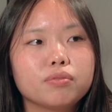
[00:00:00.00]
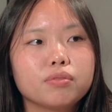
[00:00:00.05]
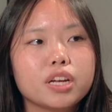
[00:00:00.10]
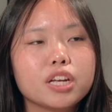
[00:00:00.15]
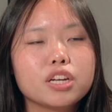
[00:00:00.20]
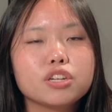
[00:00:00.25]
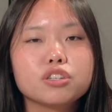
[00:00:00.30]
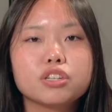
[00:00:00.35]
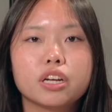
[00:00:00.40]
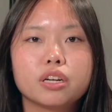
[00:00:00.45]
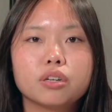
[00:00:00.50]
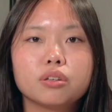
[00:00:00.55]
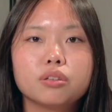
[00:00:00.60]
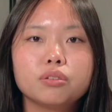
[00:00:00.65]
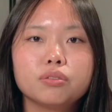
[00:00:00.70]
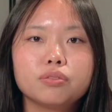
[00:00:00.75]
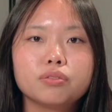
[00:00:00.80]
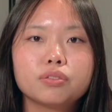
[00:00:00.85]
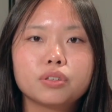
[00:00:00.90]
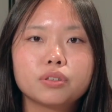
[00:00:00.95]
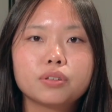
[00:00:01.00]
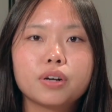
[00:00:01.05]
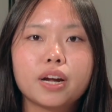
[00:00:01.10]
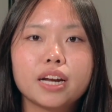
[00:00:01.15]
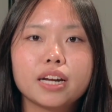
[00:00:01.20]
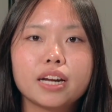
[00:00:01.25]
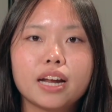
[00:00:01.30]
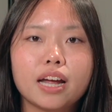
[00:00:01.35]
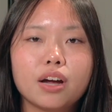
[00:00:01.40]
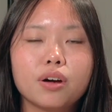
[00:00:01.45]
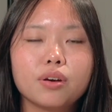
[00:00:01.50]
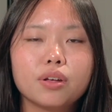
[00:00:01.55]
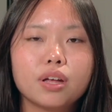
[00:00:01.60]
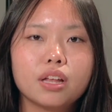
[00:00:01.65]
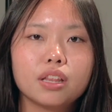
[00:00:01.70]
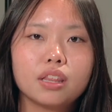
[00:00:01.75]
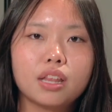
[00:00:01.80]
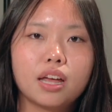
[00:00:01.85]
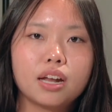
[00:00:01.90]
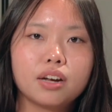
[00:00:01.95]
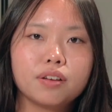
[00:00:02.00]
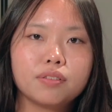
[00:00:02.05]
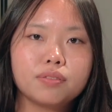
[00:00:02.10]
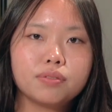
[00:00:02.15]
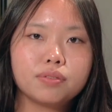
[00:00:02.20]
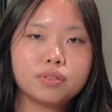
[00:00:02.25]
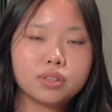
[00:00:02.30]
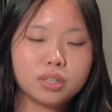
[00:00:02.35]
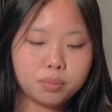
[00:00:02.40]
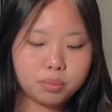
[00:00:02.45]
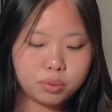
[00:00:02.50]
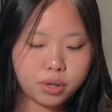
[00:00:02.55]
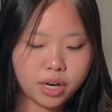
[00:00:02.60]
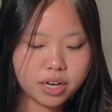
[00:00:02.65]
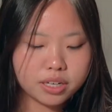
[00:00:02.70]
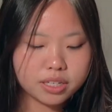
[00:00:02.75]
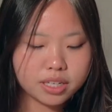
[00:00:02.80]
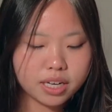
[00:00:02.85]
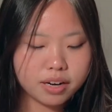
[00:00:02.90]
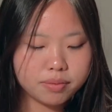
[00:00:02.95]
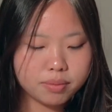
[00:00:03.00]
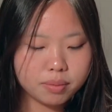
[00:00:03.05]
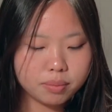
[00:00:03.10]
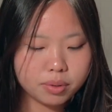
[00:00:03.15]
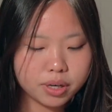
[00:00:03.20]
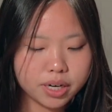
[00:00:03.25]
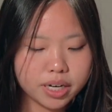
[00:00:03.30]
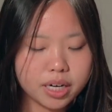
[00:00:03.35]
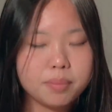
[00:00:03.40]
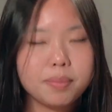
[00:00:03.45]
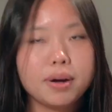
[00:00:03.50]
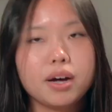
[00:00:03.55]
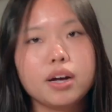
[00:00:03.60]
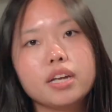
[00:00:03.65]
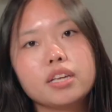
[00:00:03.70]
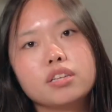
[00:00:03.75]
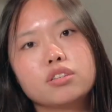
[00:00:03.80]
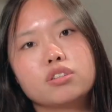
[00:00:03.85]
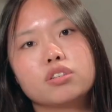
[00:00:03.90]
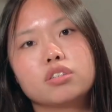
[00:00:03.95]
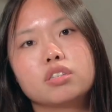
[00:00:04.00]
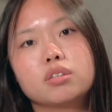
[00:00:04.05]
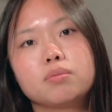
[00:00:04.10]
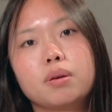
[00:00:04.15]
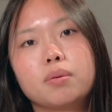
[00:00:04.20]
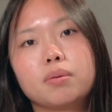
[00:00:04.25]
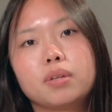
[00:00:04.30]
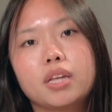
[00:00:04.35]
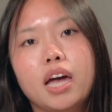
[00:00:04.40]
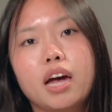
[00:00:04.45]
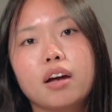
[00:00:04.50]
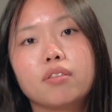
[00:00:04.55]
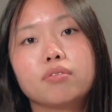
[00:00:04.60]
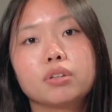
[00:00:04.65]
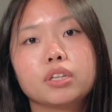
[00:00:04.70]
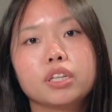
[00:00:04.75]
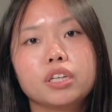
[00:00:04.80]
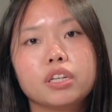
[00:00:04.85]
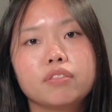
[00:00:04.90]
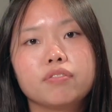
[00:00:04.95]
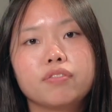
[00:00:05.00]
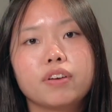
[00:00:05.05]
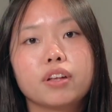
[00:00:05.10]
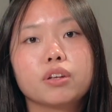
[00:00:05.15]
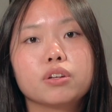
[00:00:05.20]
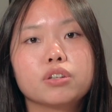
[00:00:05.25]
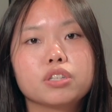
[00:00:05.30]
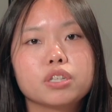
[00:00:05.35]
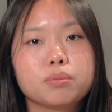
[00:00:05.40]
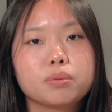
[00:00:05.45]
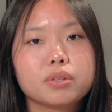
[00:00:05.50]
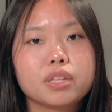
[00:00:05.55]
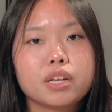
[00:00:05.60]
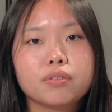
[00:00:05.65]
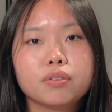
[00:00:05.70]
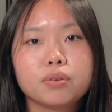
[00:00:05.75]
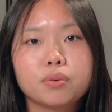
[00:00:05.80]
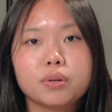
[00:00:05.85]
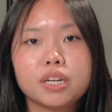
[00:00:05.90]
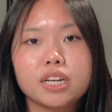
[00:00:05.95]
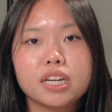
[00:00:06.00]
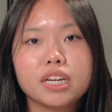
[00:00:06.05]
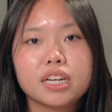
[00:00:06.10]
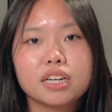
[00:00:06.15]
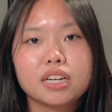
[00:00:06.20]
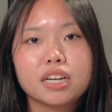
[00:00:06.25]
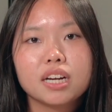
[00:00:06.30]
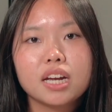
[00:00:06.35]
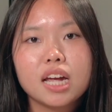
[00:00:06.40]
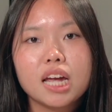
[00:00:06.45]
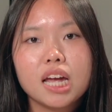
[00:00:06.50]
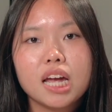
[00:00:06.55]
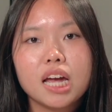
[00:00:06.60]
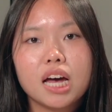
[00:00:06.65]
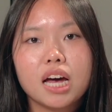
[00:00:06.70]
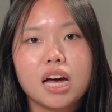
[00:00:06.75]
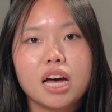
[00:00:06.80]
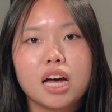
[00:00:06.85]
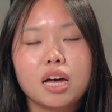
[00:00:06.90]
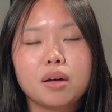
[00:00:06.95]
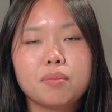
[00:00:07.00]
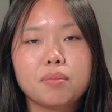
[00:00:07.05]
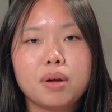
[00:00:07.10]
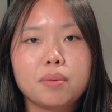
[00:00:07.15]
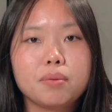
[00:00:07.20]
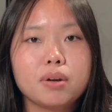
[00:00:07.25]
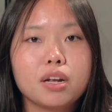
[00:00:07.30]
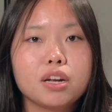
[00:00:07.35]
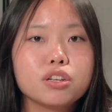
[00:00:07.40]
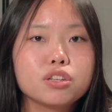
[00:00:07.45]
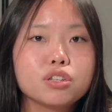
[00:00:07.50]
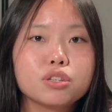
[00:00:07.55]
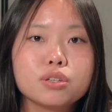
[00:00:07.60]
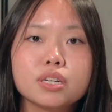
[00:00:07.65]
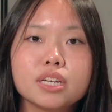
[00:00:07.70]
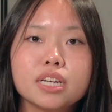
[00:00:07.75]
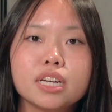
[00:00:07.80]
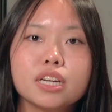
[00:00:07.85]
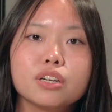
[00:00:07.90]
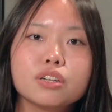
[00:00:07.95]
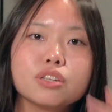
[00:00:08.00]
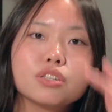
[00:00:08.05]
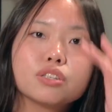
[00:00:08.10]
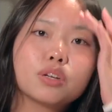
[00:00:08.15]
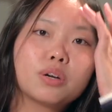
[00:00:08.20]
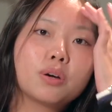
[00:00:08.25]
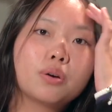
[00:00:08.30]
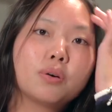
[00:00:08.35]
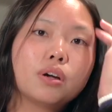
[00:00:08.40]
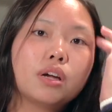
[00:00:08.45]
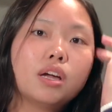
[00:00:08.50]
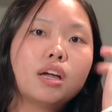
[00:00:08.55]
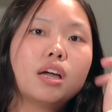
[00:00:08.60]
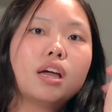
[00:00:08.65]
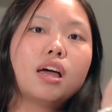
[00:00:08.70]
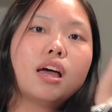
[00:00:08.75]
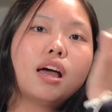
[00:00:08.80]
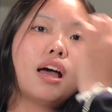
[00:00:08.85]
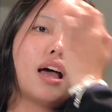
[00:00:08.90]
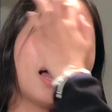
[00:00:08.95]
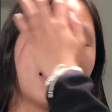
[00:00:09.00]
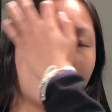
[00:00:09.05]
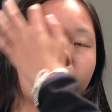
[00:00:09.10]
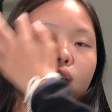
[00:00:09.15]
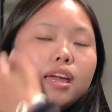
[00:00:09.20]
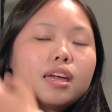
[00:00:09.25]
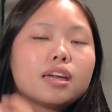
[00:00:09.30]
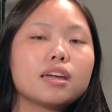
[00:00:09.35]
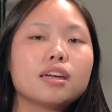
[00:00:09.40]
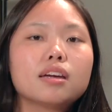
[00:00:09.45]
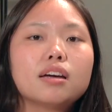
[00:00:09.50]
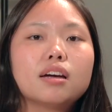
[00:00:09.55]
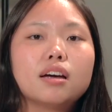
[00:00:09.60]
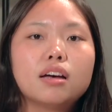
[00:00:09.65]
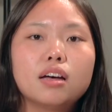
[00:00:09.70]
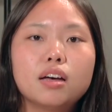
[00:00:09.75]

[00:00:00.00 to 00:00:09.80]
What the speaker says: in general, for right now, a lot of the prayers that I've been praying about is just to be able to have really good fellowship with everyone here. I'm not a student here, so I